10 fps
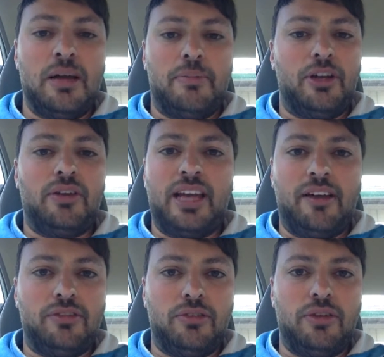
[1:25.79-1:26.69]
But you don't
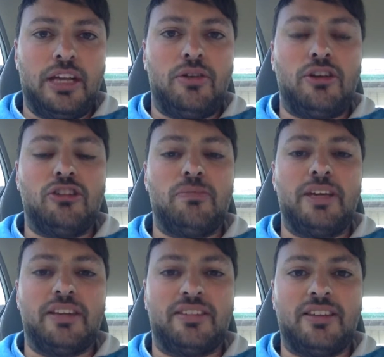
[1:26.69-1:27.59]
have to do that. You can just
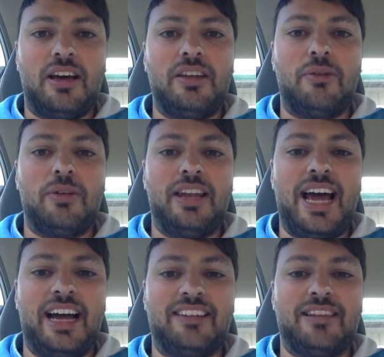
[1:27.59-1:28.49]
be a son and
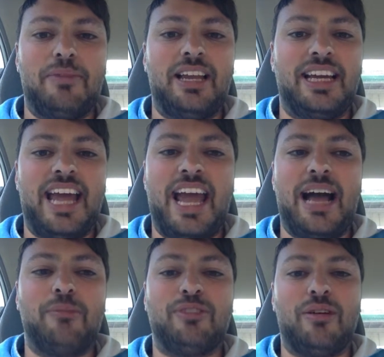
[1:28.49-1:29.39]
relax and be like, hey,
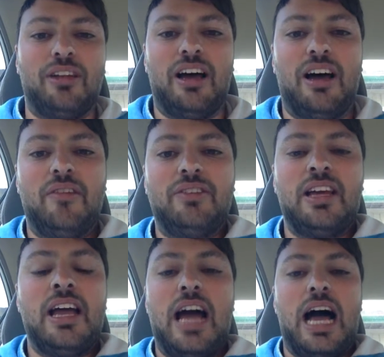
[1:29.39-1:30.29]
I'm so loved.
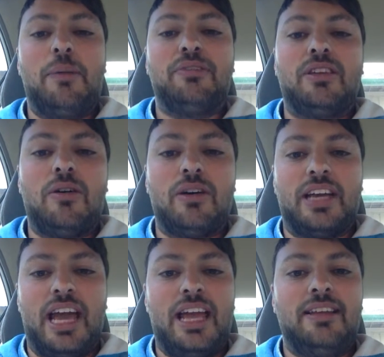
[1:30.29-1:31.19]
I'm so
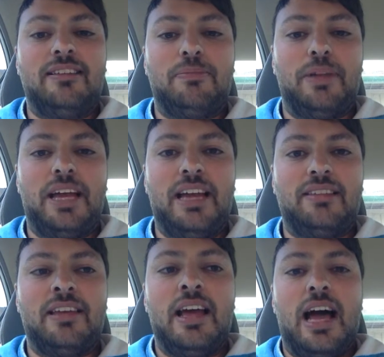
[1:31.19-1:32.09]
okay in this
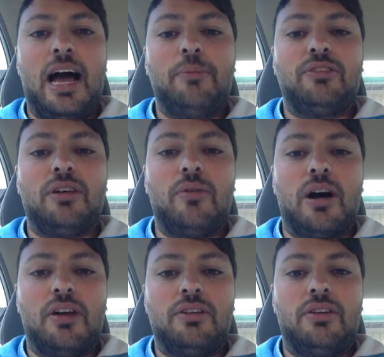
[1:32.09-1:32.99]
place. I'm so
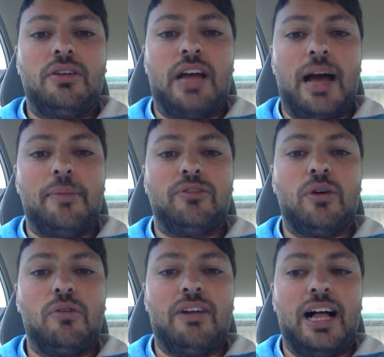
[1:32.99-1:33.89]
honored. I'm
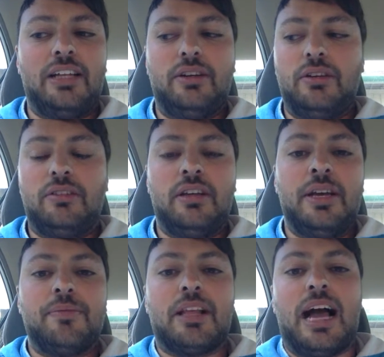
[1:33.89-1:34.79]
so valued.
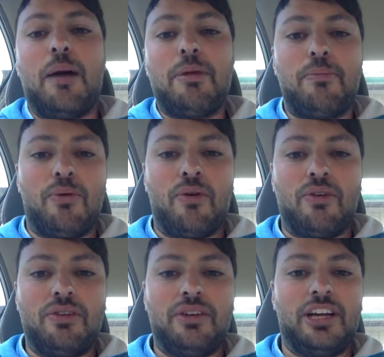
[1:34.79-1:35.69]
I'm
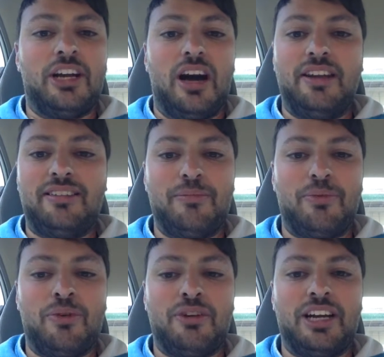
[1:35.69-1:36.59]
important. God is
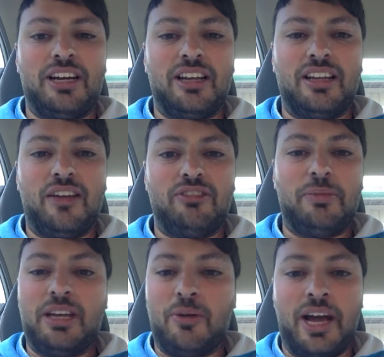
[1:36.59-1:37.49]
important, and God loves
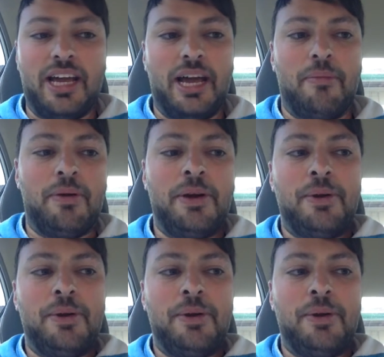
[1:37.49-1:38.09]
me the way I am.